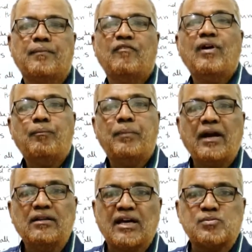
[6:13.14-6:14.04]
We have
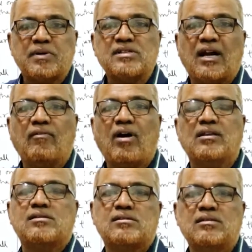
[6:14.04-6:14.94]
paid the expense in
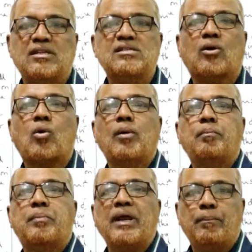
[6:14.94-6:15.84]
advance. These are
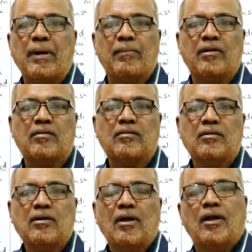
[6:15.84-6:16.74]
called prepayments.
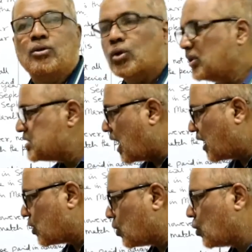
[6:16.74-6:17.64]
So these
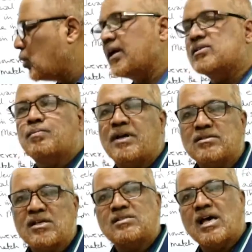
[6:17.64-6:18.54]
accrued
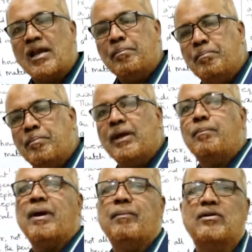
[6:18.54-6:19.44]
expenses and
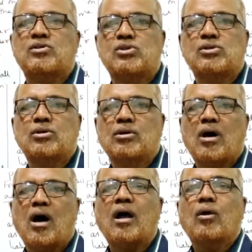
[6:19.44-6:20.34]
prepayments
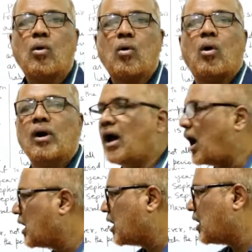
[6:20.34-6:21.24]
are called
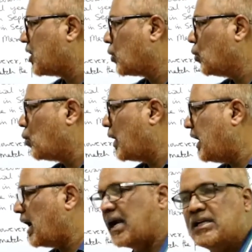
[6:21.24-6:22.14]

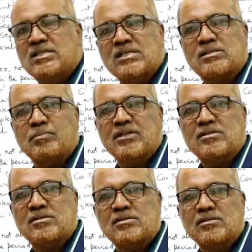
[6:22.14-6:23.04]
accrual
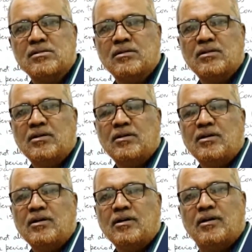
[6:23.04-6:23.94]
adjustments.
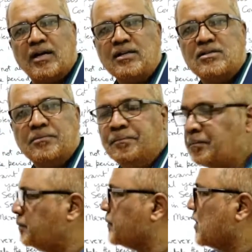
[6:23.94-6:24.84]
Right?
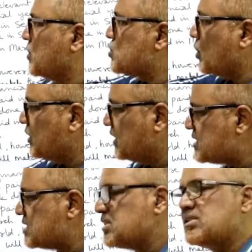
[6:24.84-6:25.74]
So
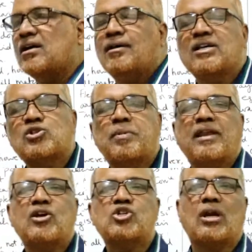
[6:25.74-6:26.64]
this is the
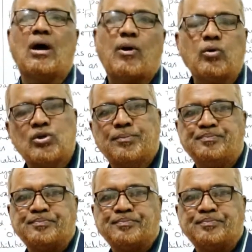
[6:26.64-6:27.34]
explanation about